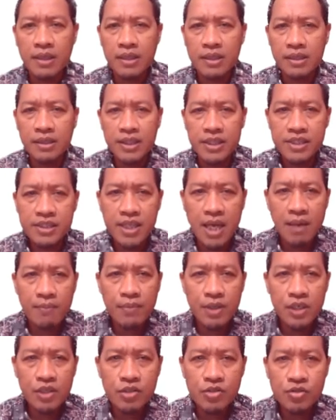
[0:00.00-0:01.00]
This
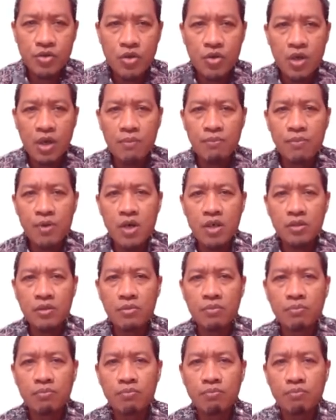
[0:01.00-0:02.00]
table shows about
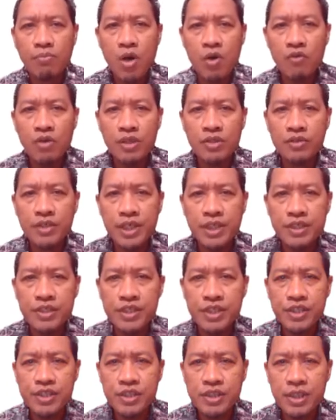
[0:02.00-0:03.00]
powertrain
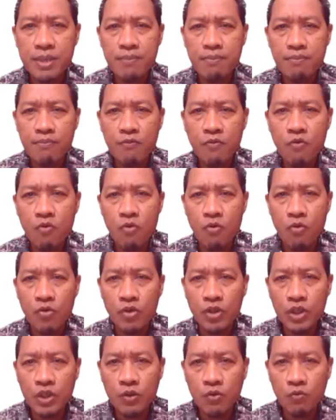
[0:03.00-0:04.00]
system
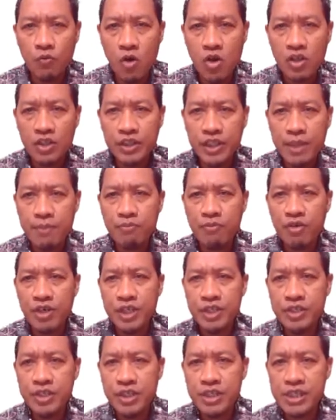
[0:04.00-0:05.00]
wall
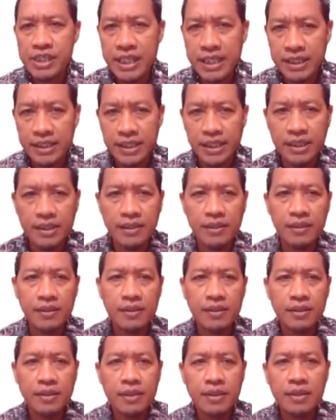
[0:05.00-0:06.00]
temperature setting.
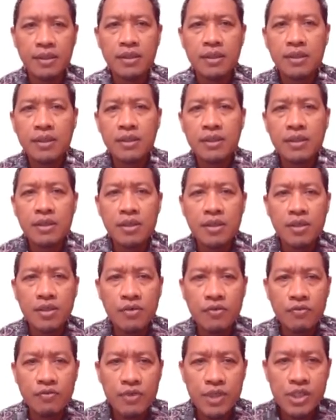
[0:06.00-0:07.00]

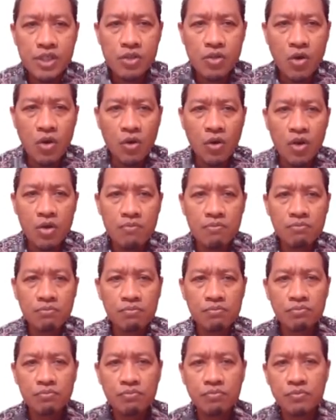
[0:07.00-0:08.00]
First
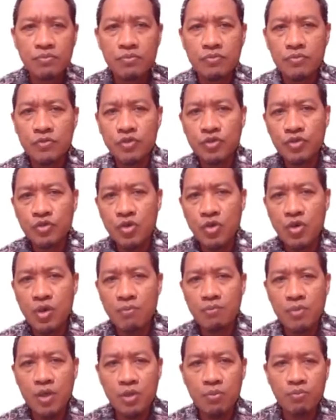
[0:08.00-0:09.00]
column show
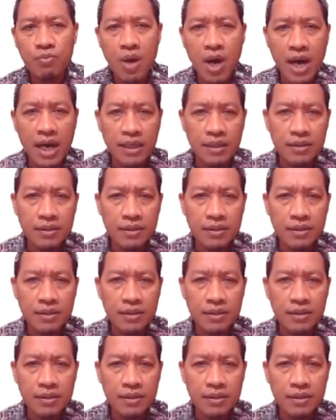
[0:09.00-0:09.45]
about part.